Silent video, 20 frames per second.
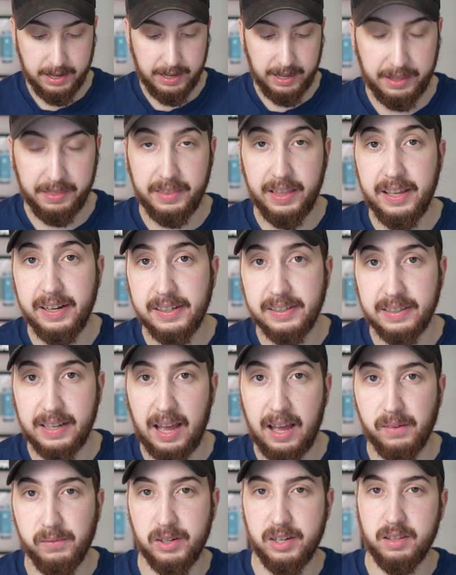and they didn't
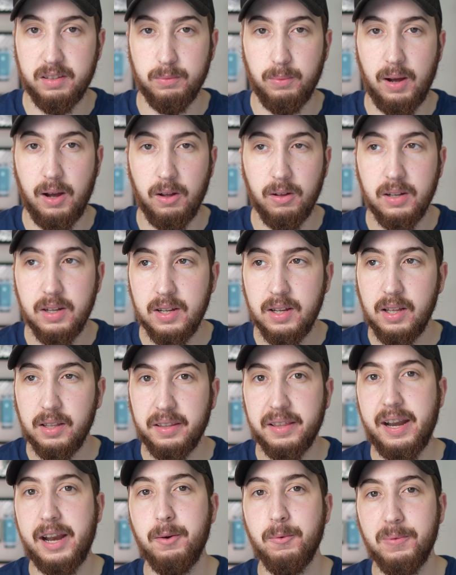have it as well,
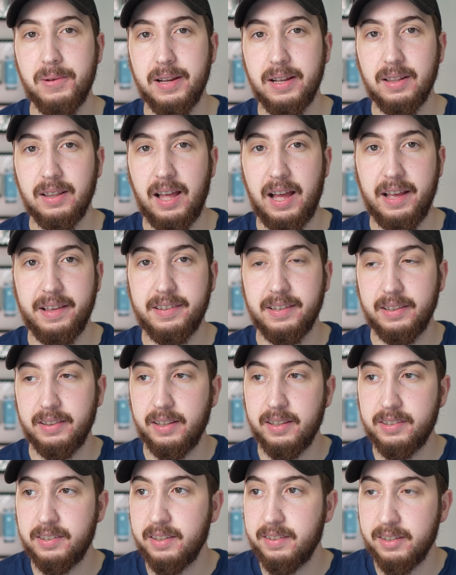that I realized that
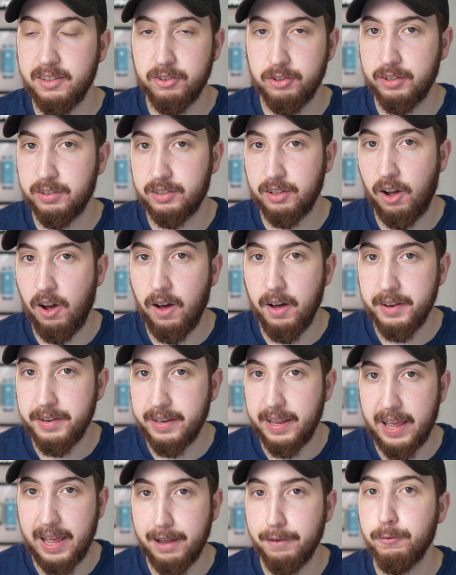this isn't just
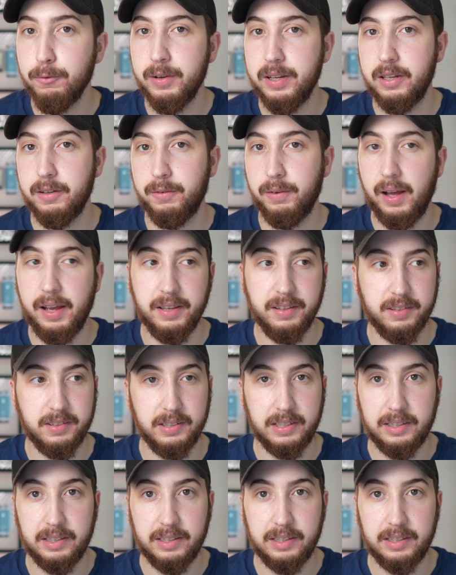on every device.